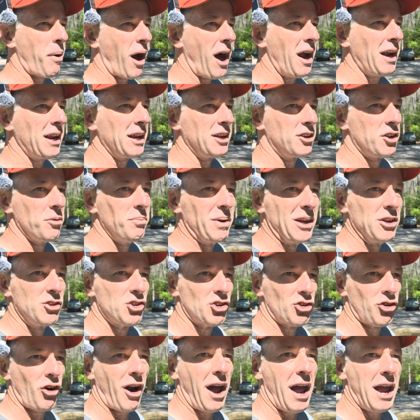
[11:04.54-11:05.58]
body to be
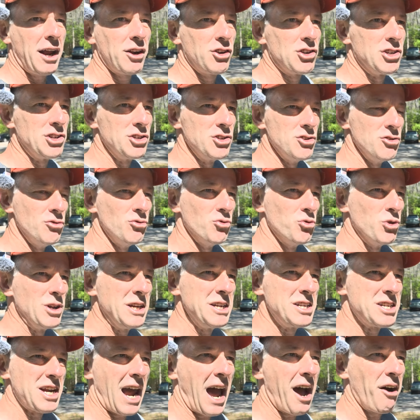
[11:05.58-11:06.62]
trying to
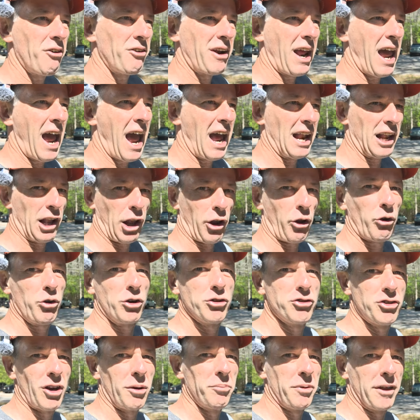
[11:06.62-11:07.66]
reach out and
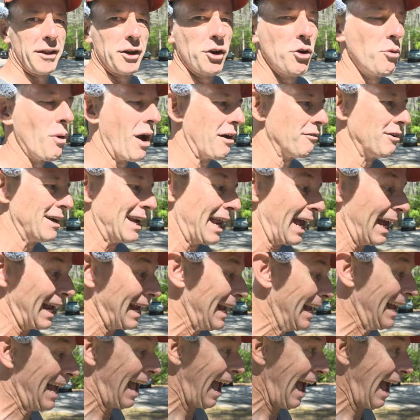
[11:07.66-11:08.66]
learn something new every day.